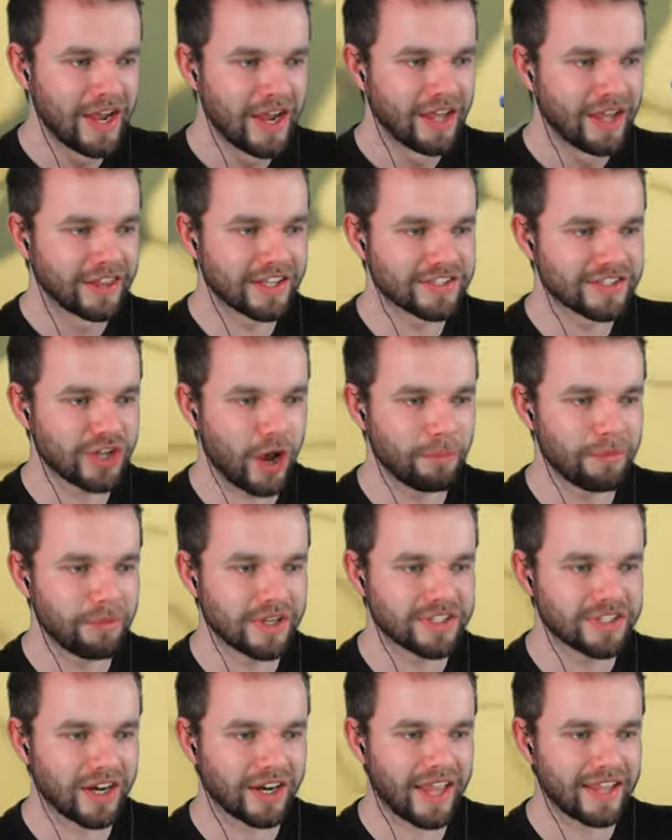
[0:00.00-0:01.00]
The
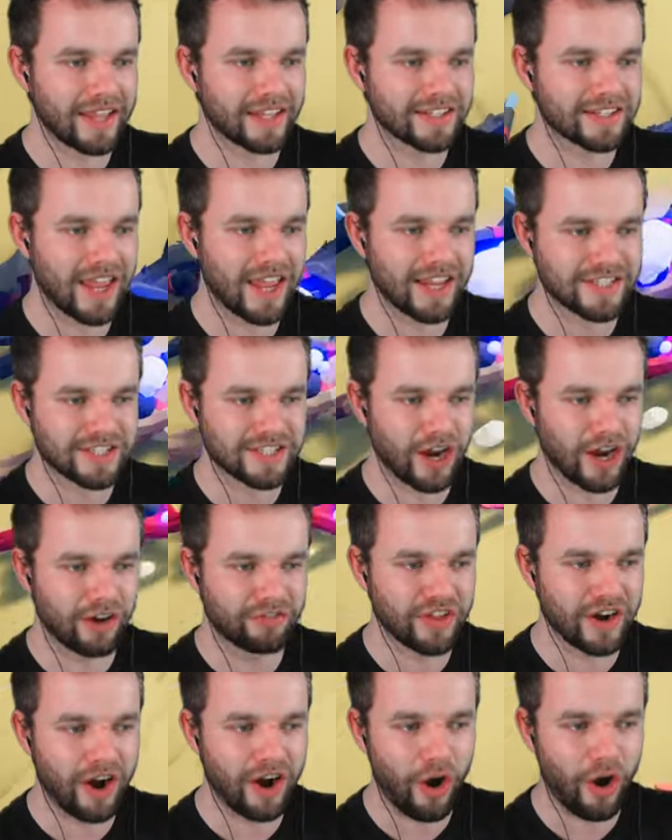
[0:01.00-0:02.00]
zombies are getting a taste
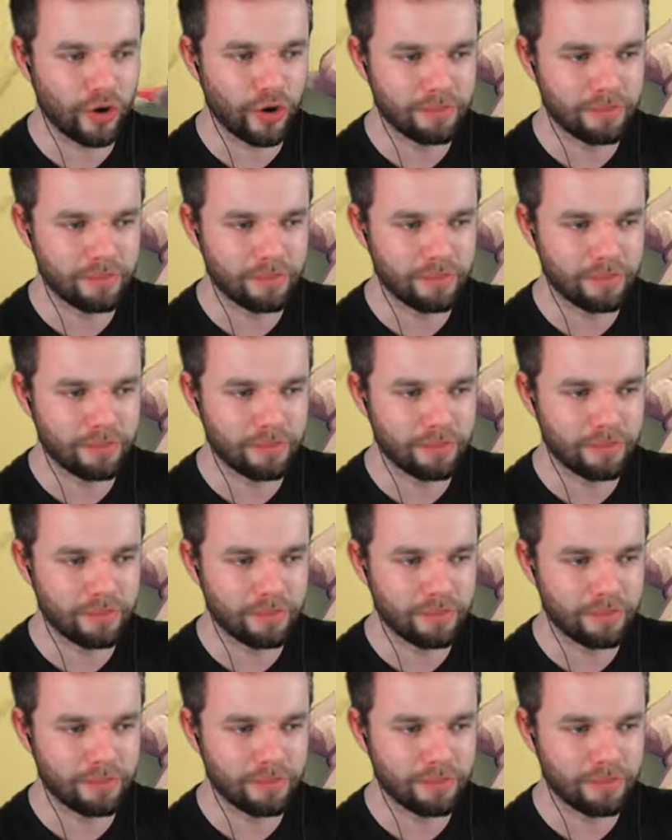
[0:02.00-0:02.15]
of their own